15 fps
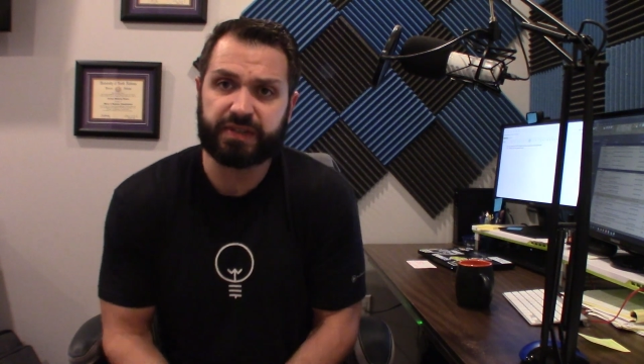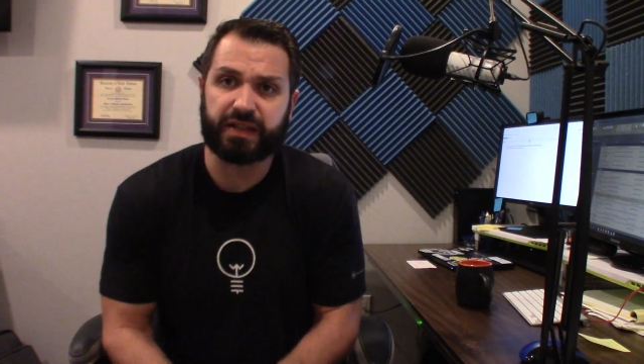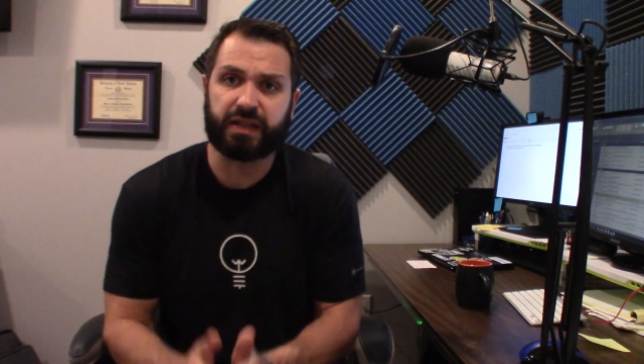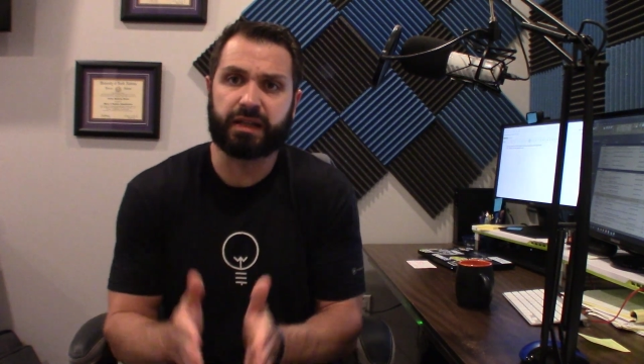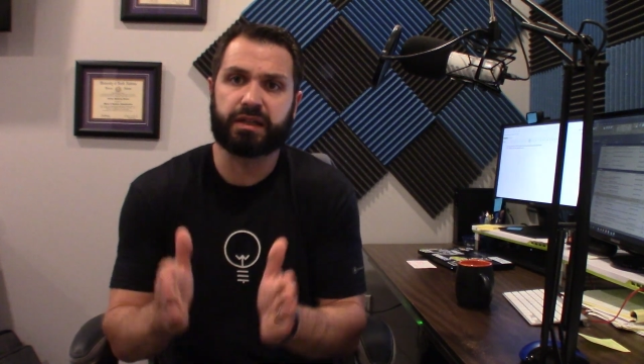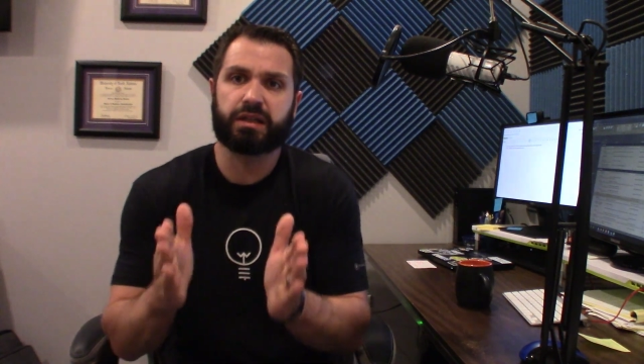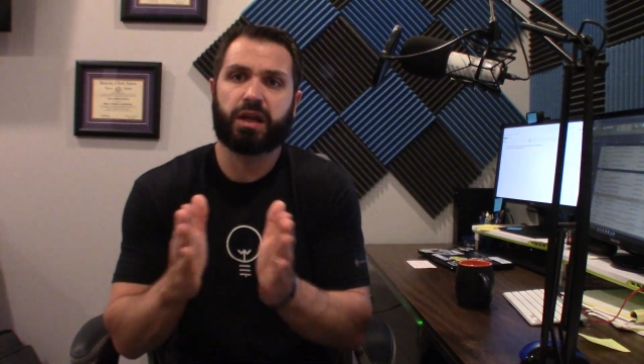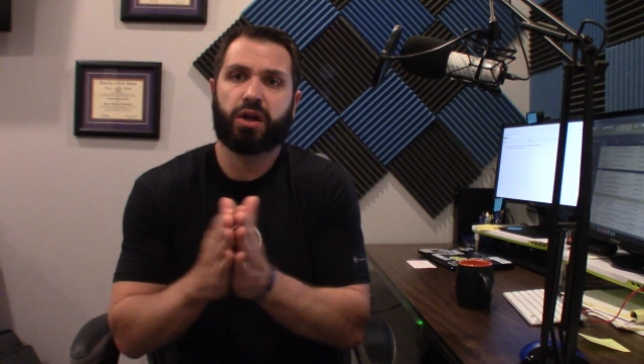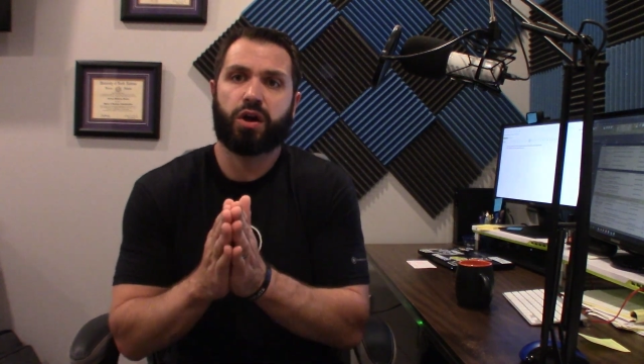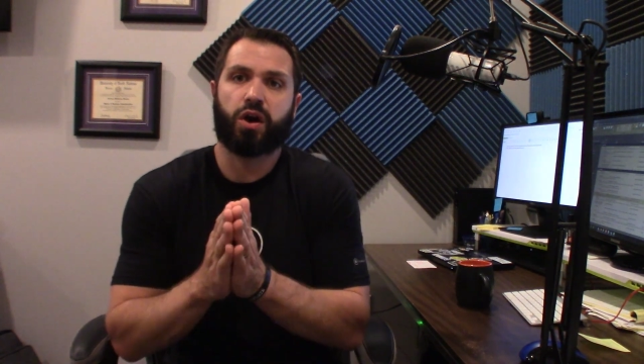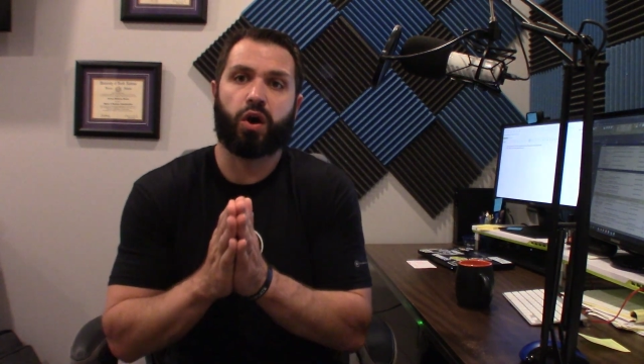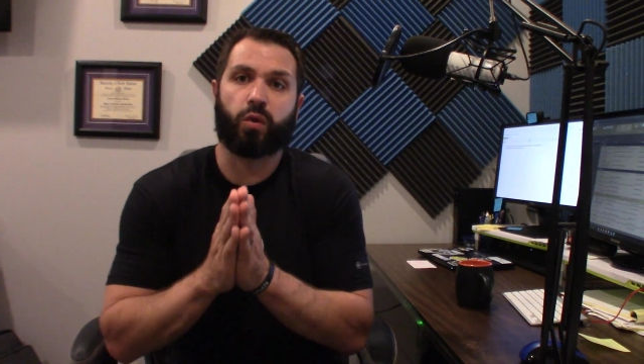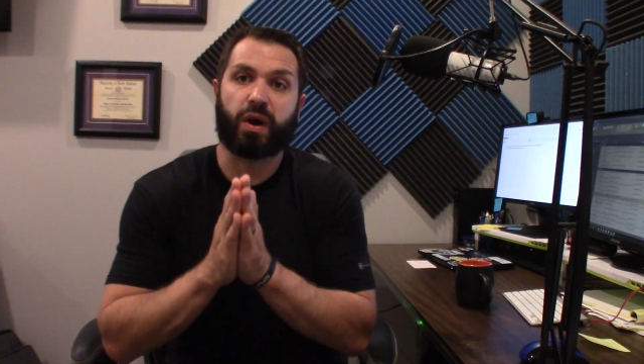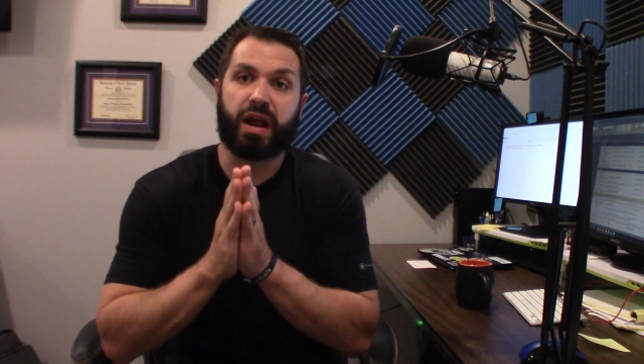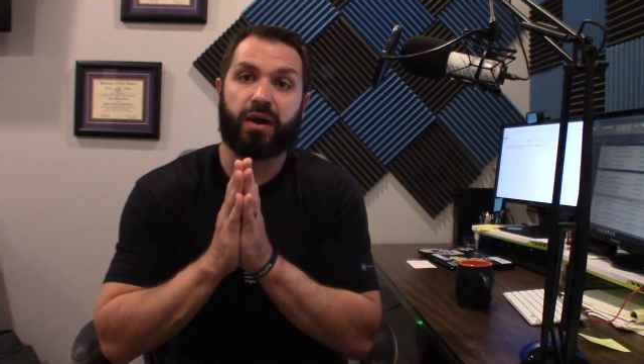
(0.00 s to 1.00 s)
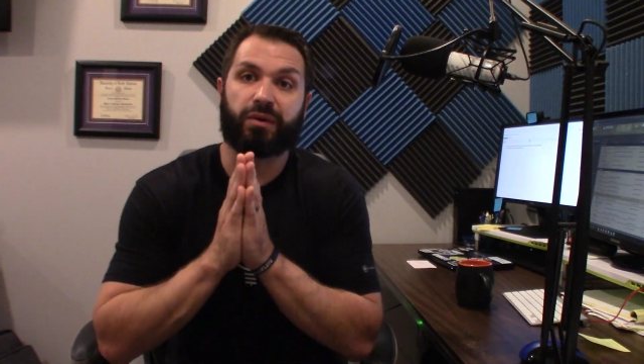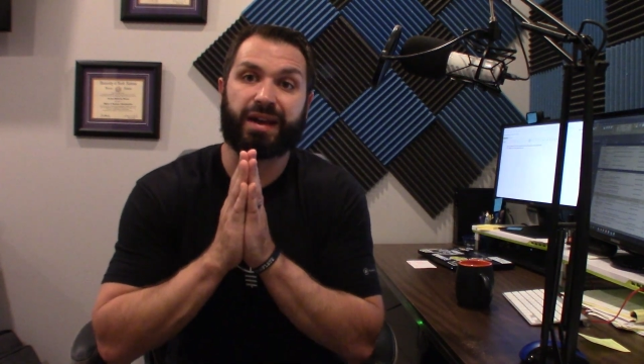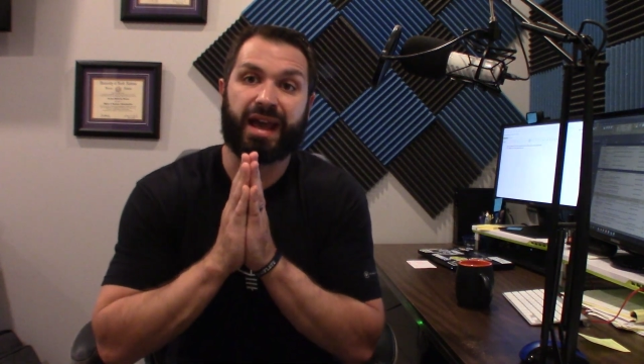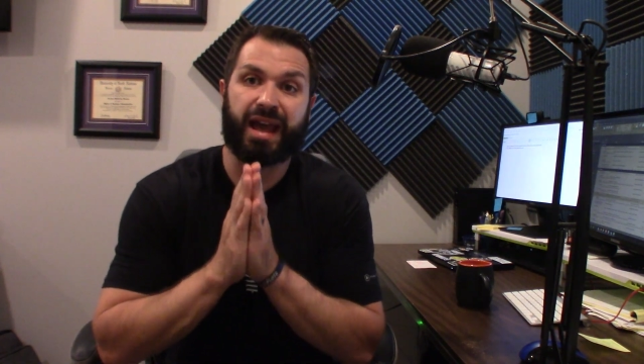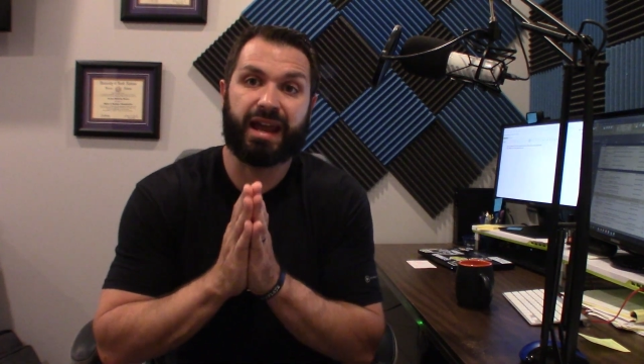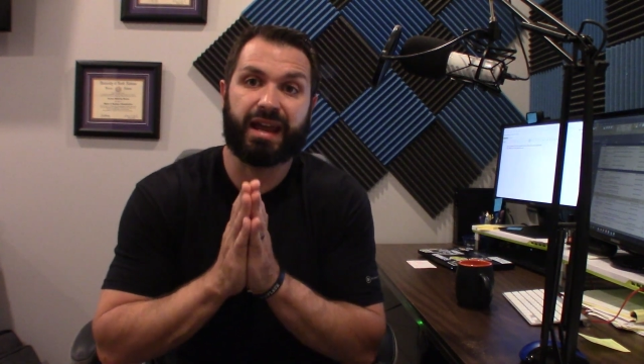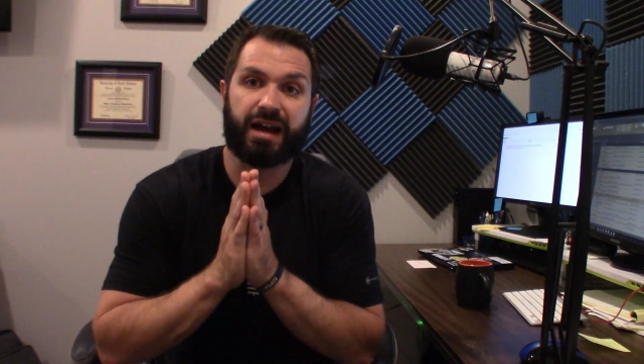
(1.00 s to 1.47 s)
in around
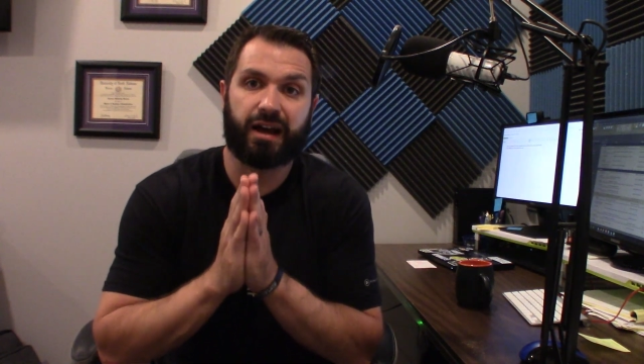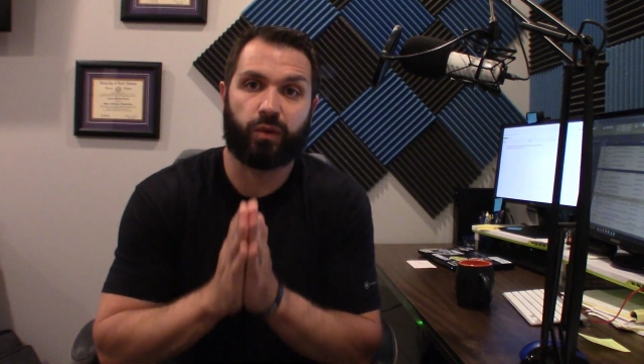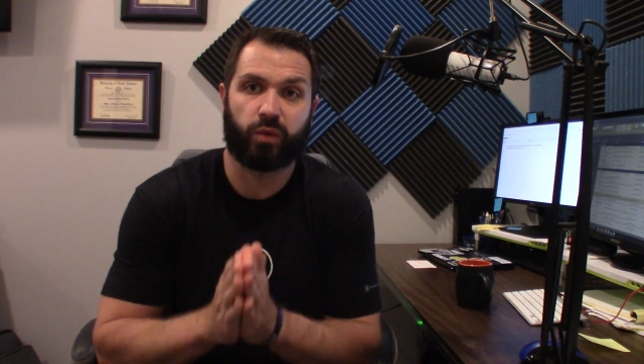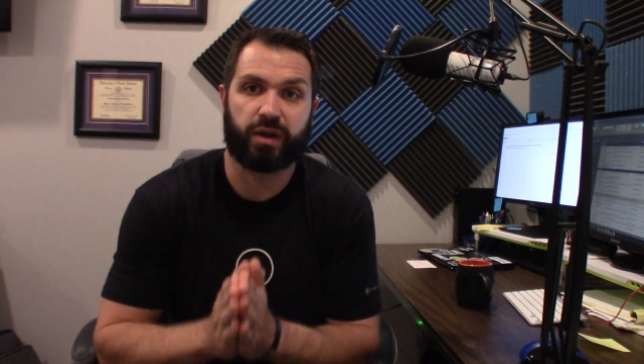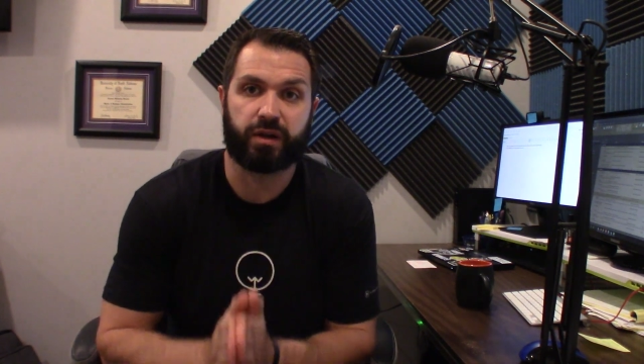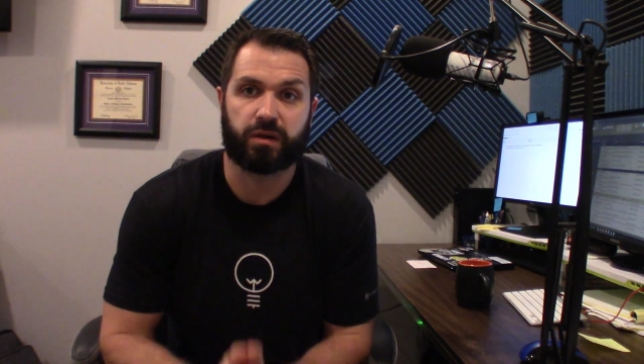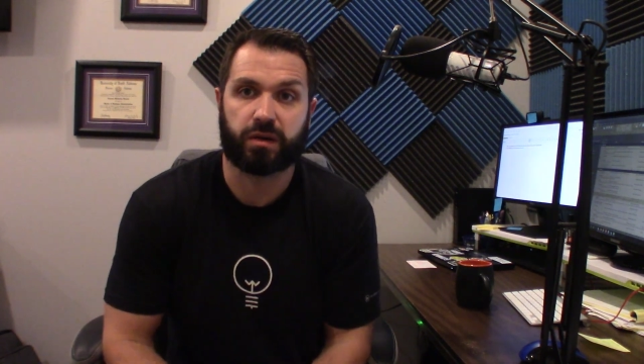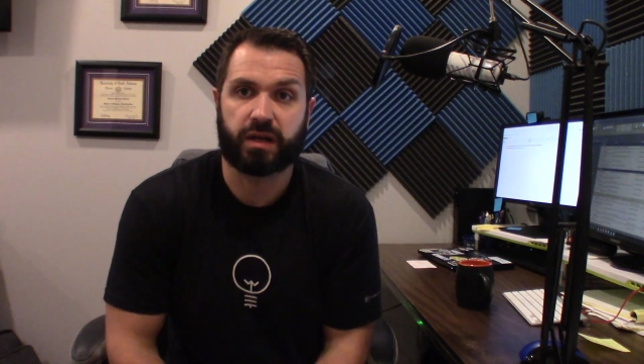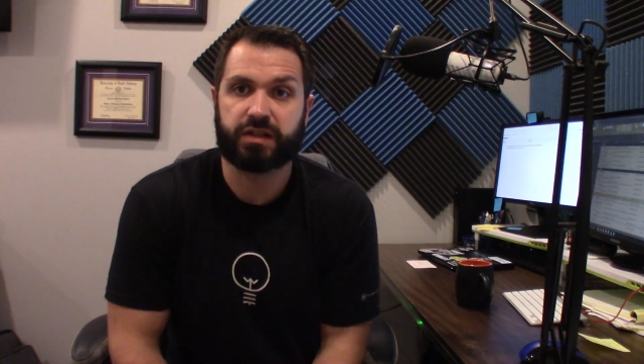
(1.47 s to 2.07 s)
AI winter.